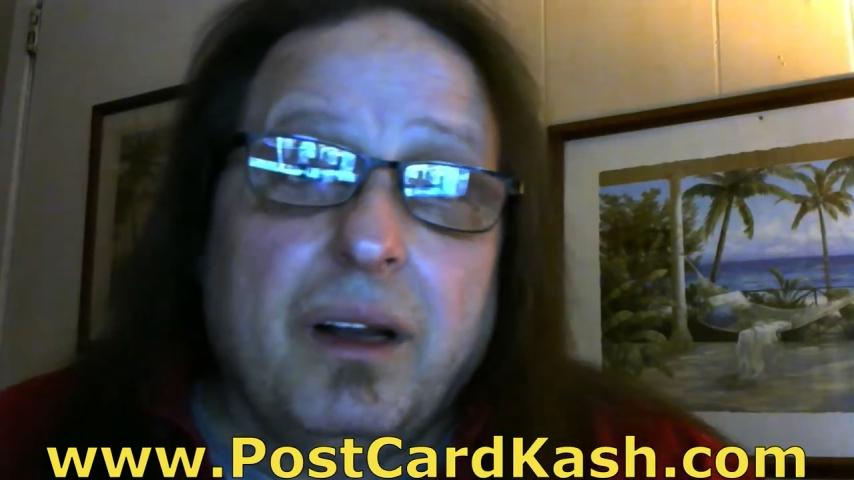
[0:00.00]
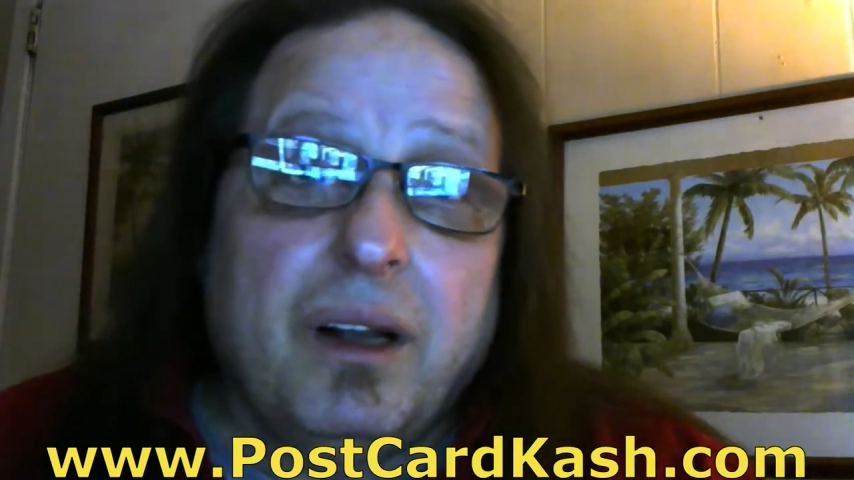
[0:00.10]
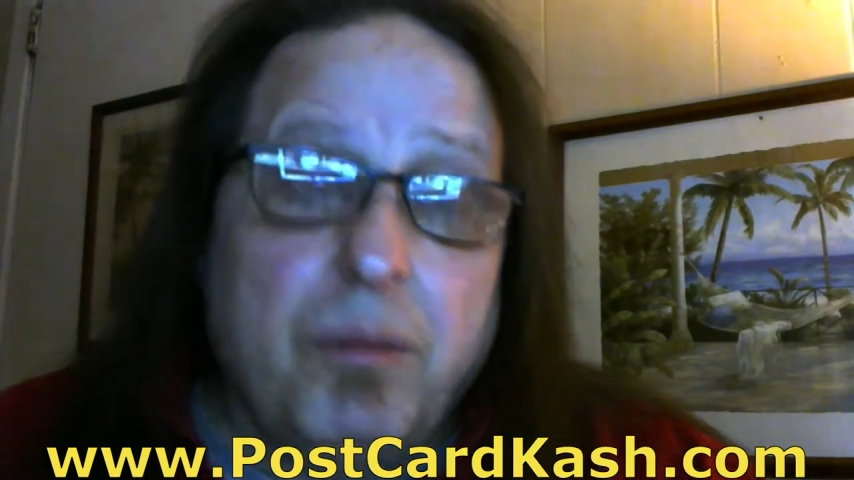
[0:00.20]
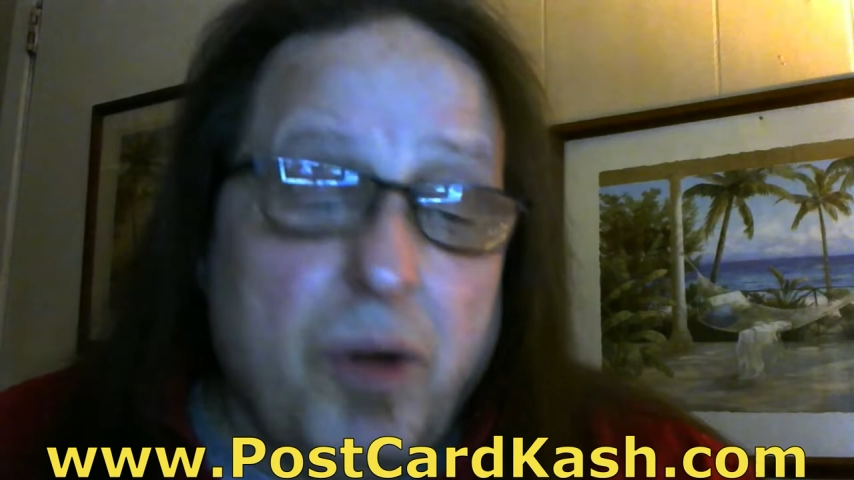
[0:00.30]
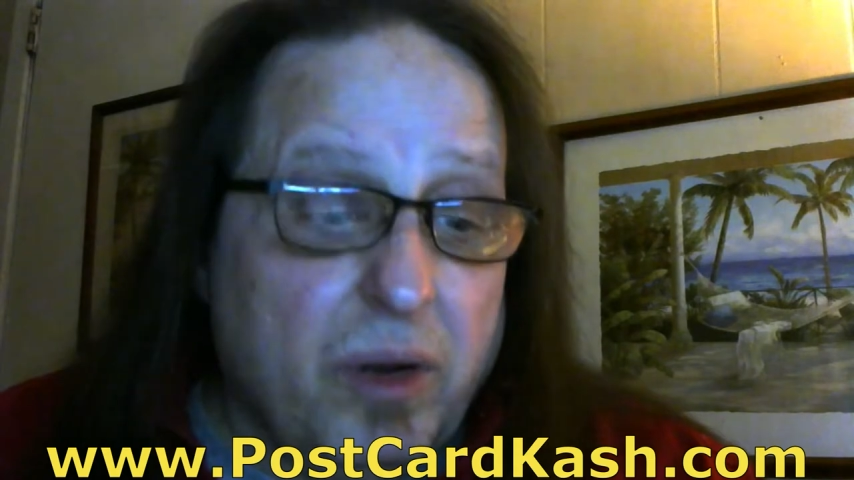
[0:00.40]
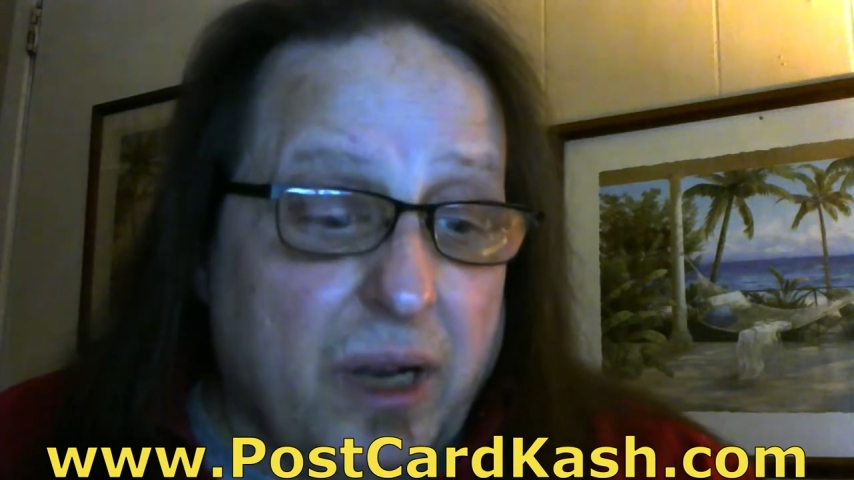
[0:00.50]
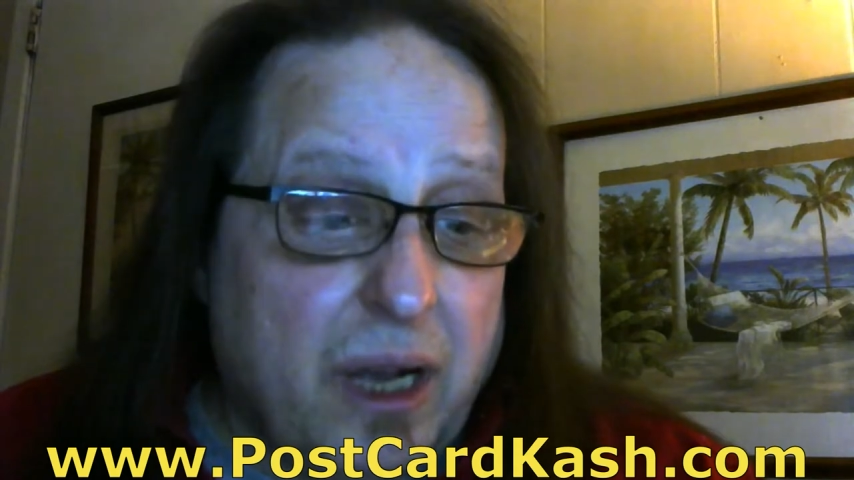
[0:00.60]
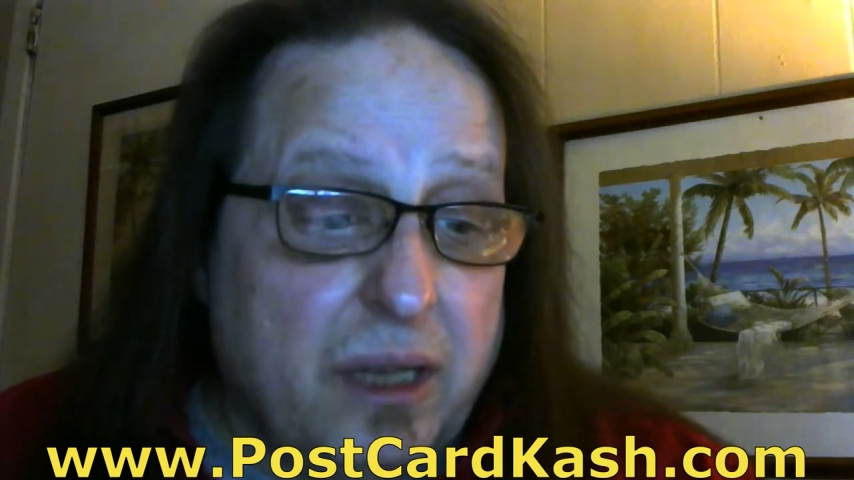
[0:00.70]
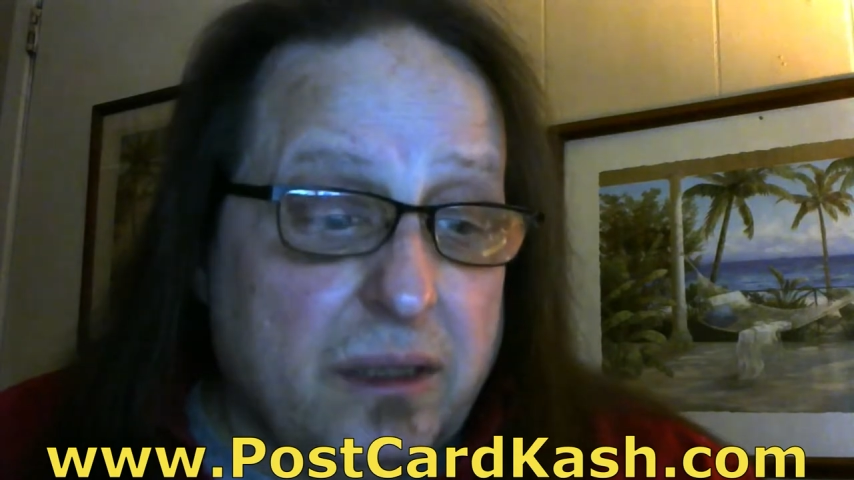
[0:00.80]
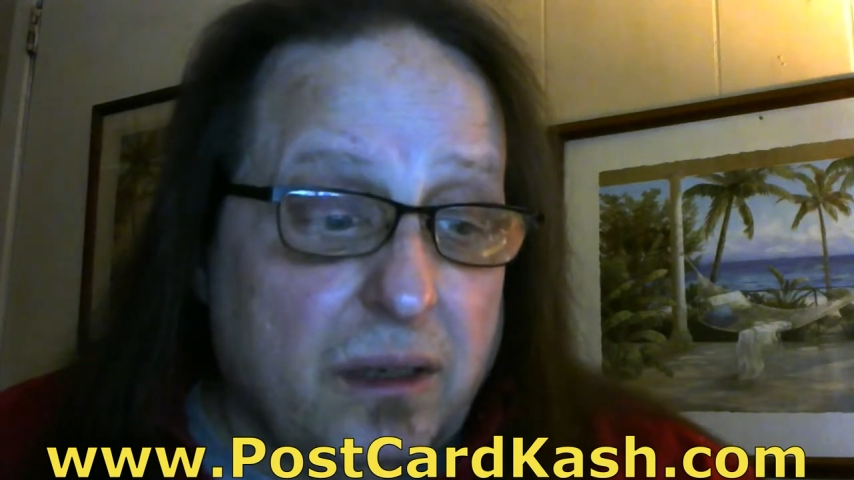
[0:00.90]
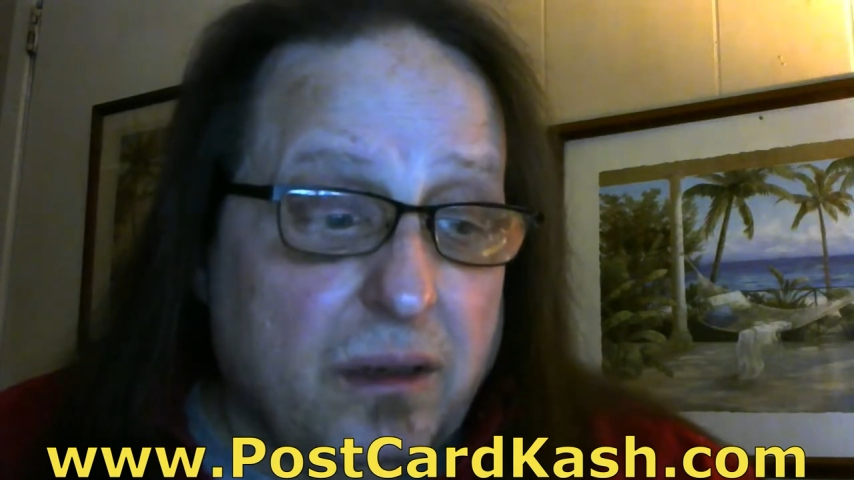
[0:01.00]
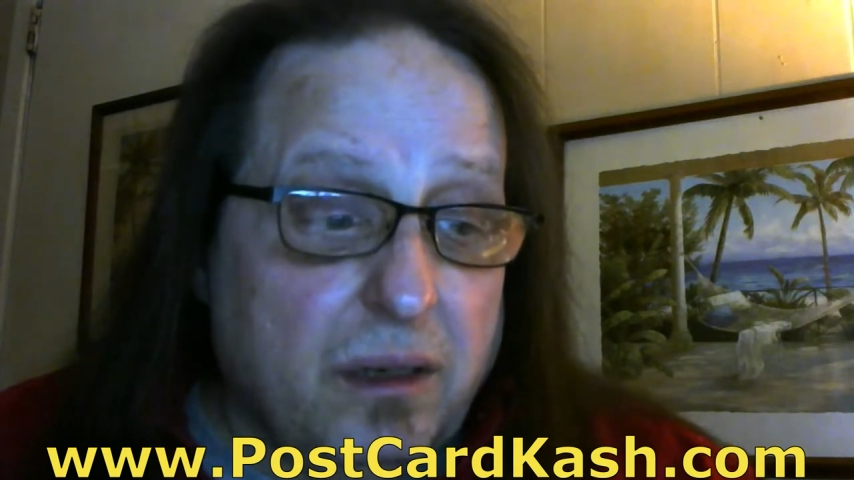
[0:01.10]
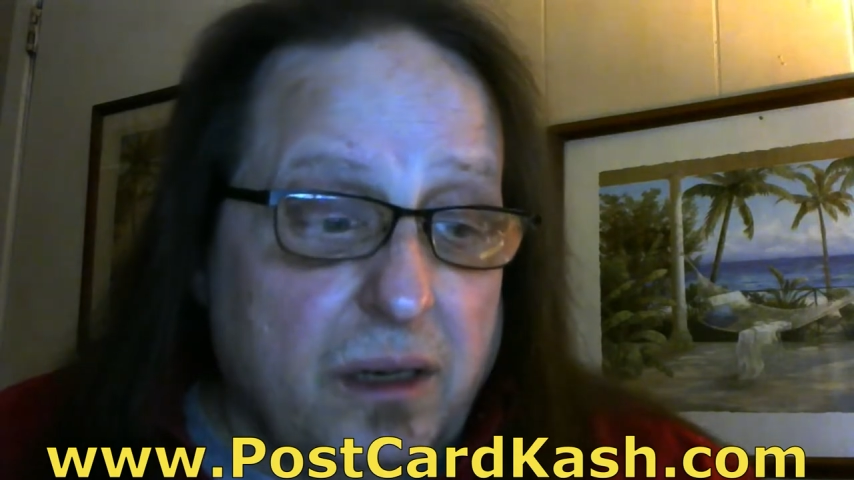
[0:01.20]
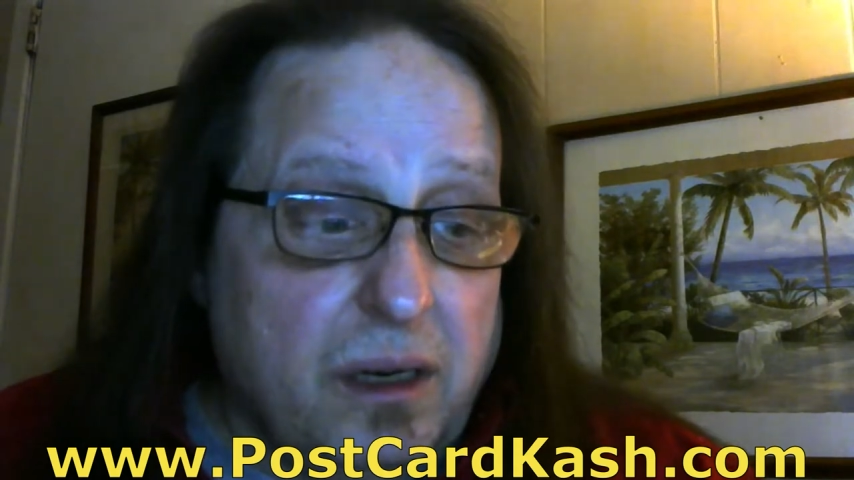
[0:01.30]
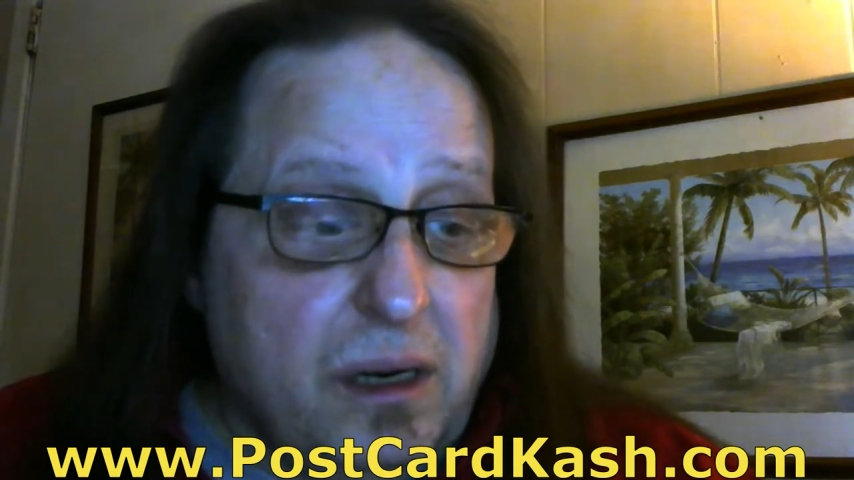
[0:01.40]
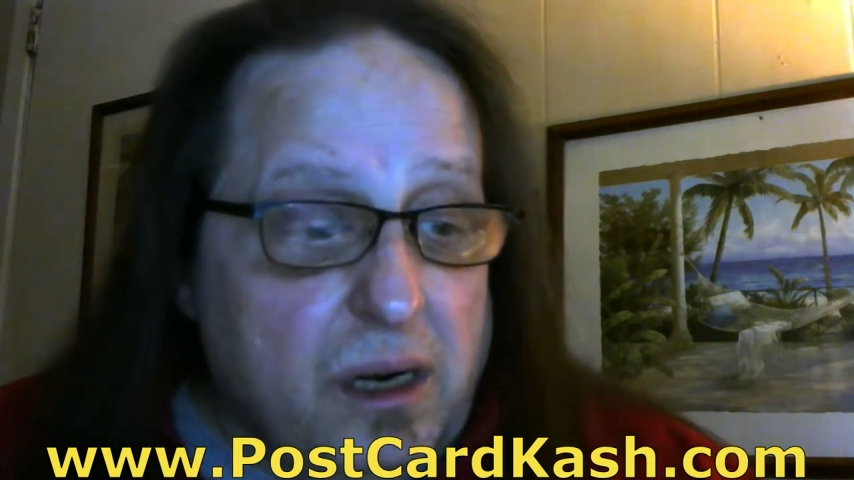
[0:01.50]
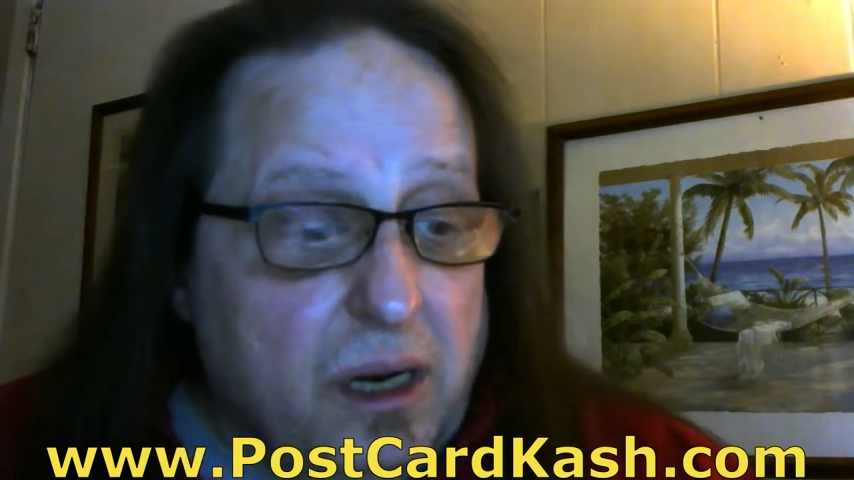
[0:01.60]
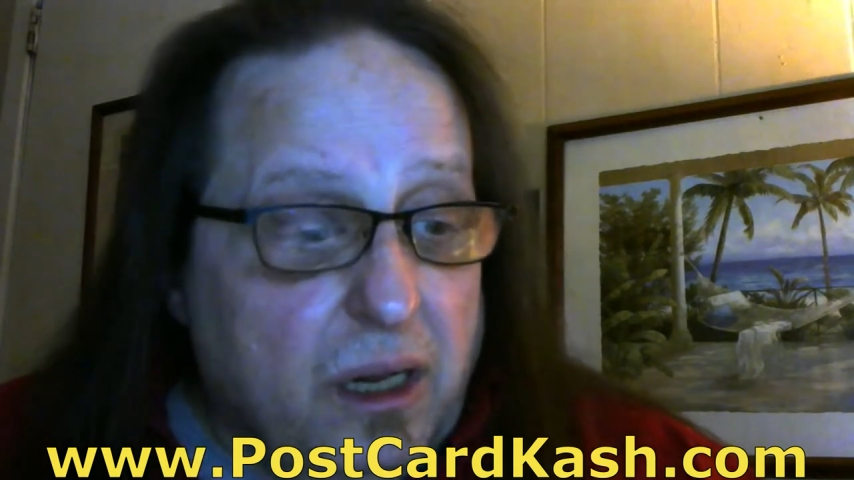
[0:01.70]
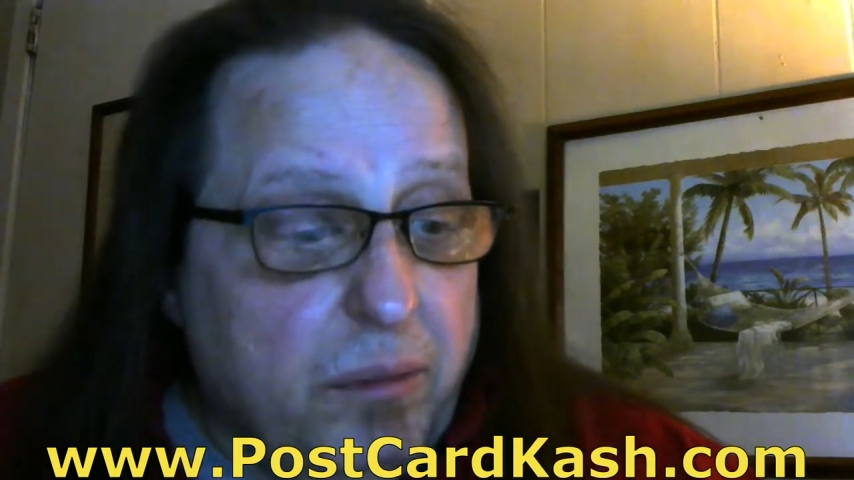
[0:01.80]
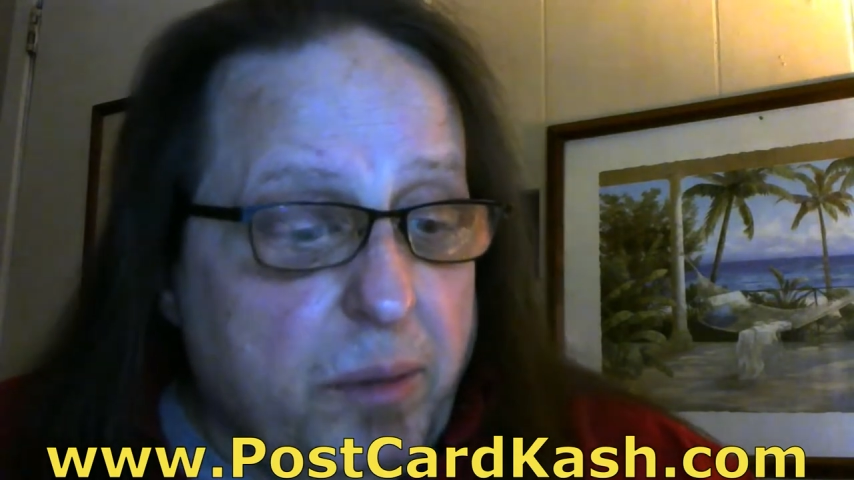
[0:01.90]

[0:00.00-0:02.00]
Come on, guys, look. Let